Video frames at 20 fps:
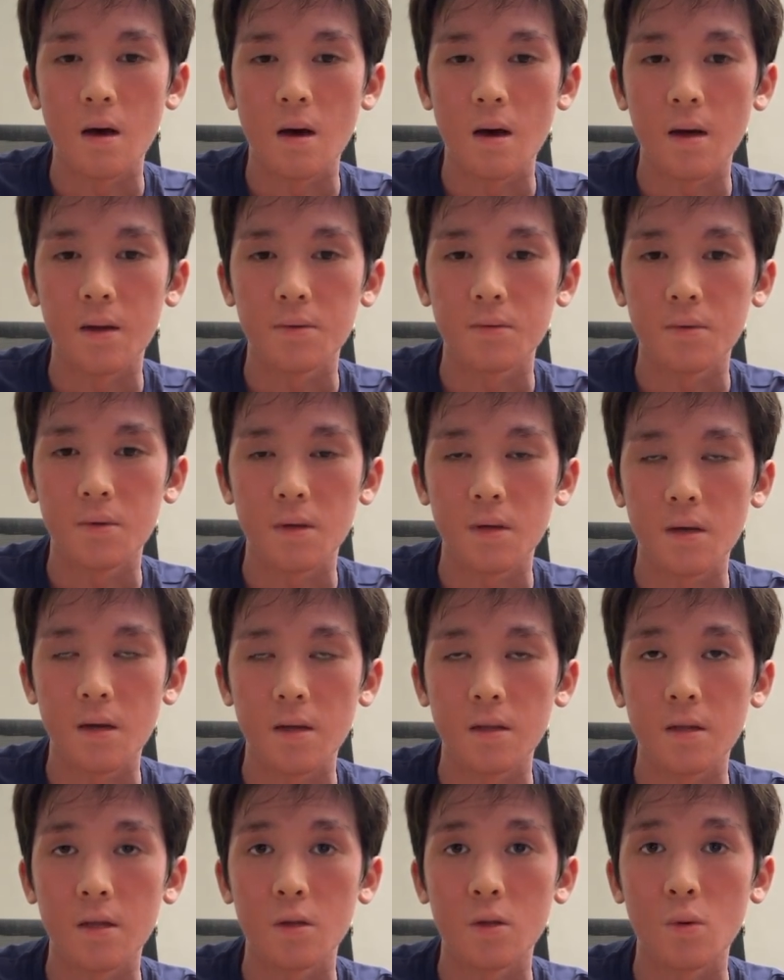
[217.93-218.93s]
I think
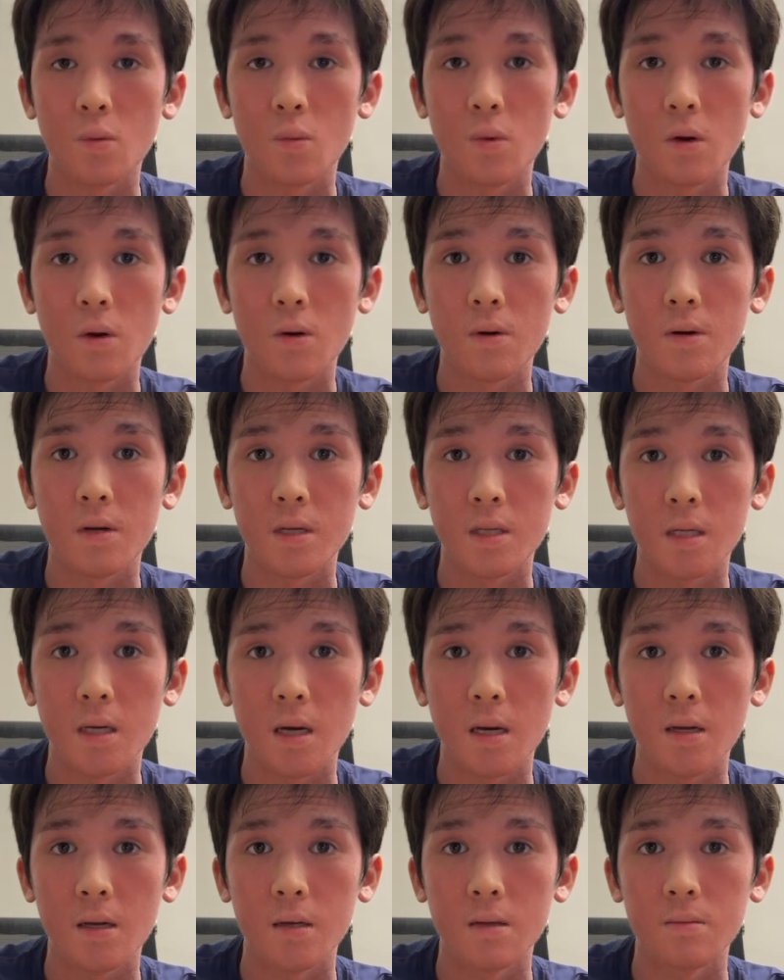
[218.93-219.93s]
I need to work on a
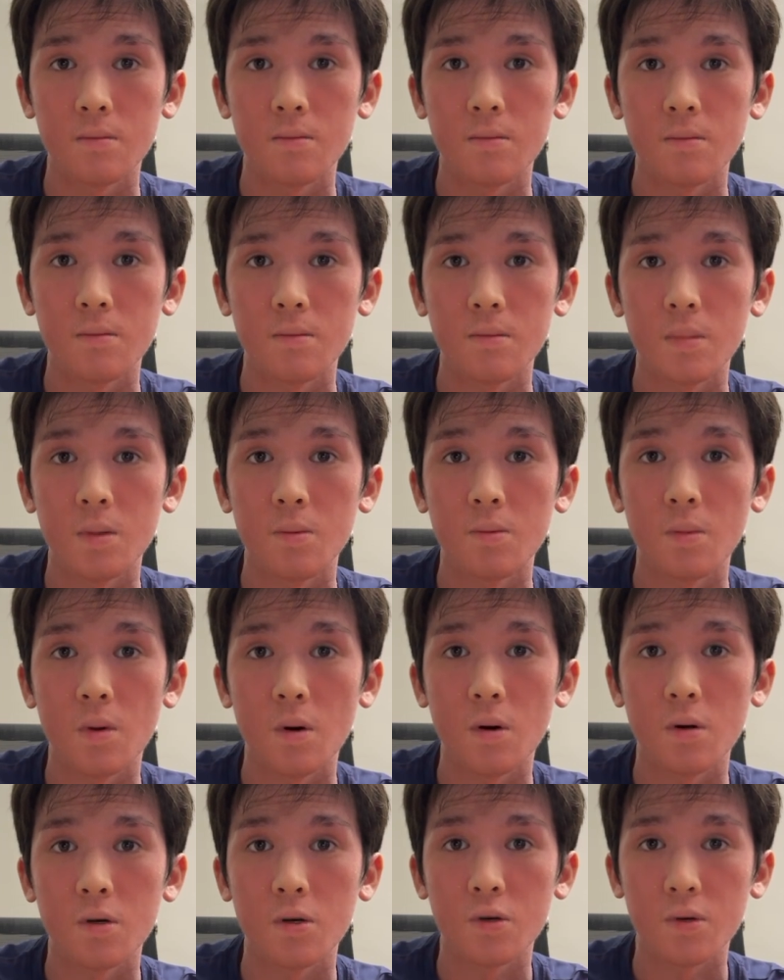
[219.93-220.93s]
diet, be
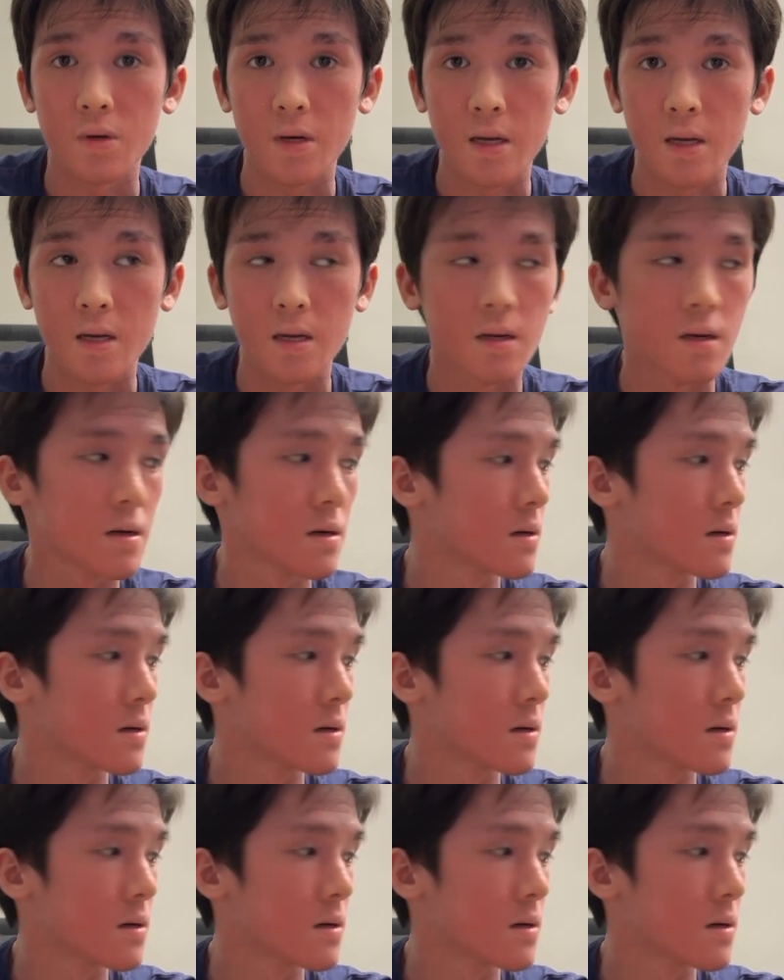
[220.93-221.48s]
more strict,